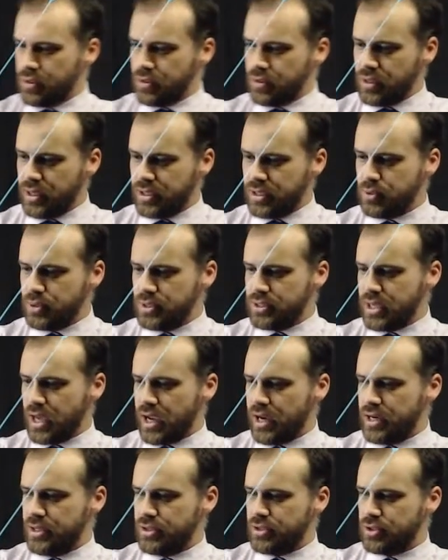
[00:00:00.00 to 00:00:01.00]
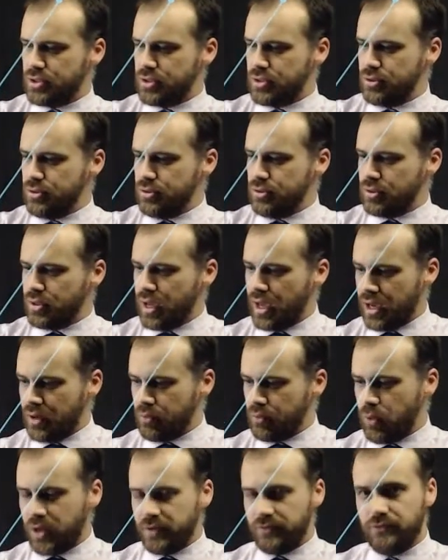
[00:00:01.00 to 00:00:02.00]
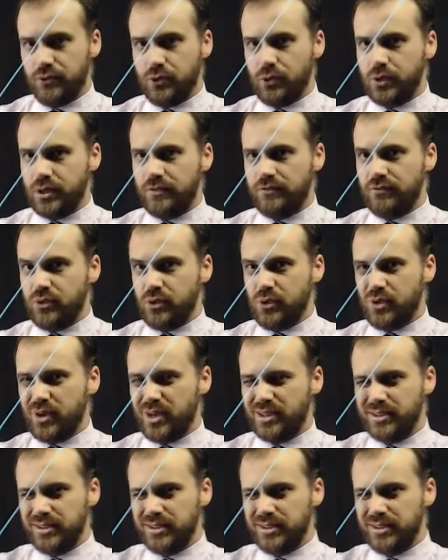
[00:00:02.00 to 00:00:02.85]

The next one's eighty-two and one hundred forty-four.